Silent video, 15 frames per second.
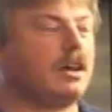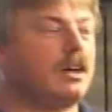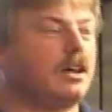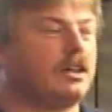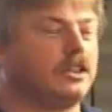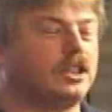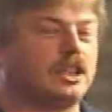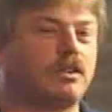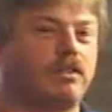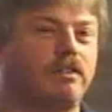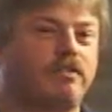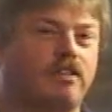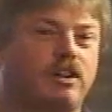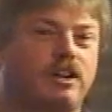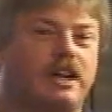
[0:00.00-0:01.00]
You can
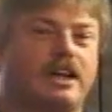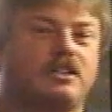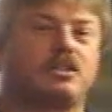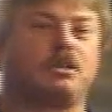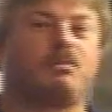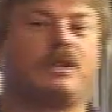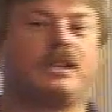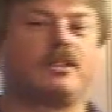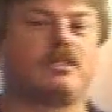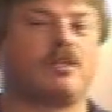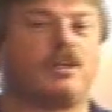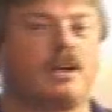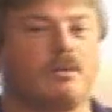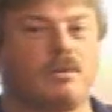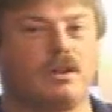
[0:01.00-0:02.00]
refer to SOP
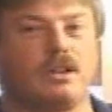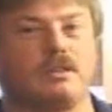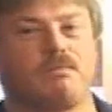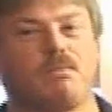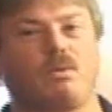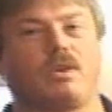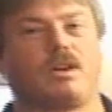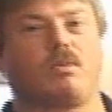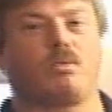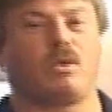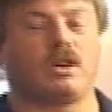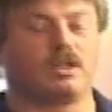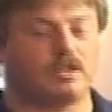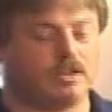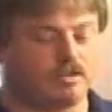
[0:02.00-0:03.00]

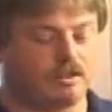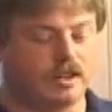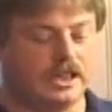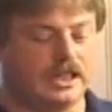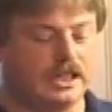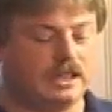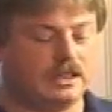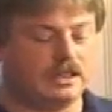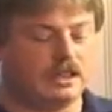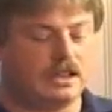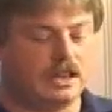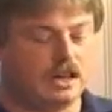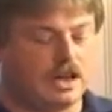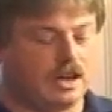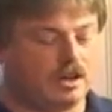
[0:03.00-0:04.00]
31.13,
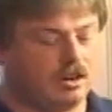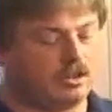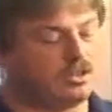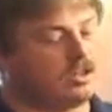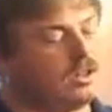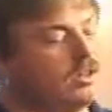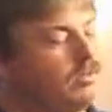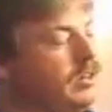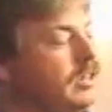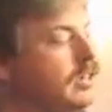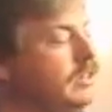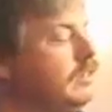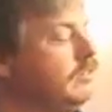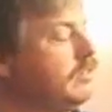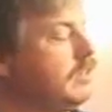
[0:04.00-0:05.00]
and
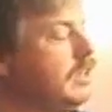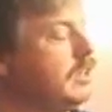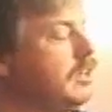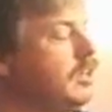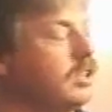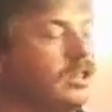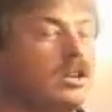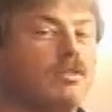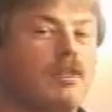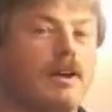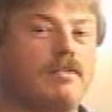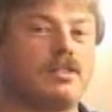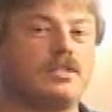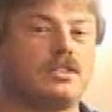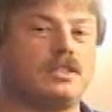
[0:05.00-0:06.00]
also another good
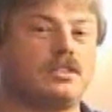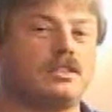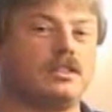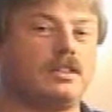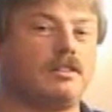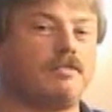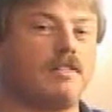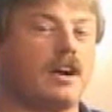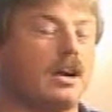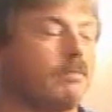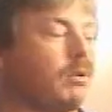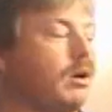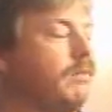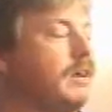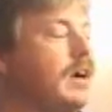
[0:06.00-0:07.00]
reference is Fire
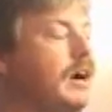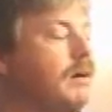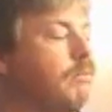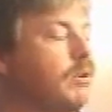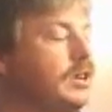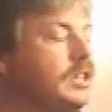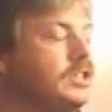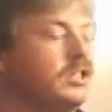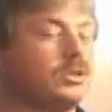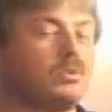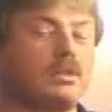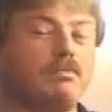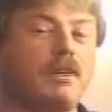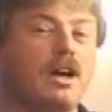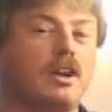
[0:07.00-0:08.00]
Department Operations
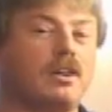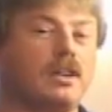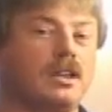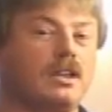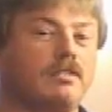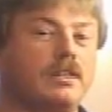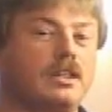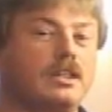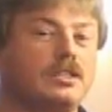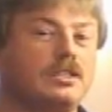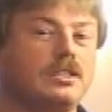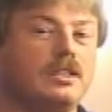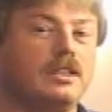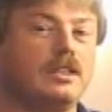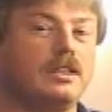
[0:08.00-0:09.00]
with Modern Elevators.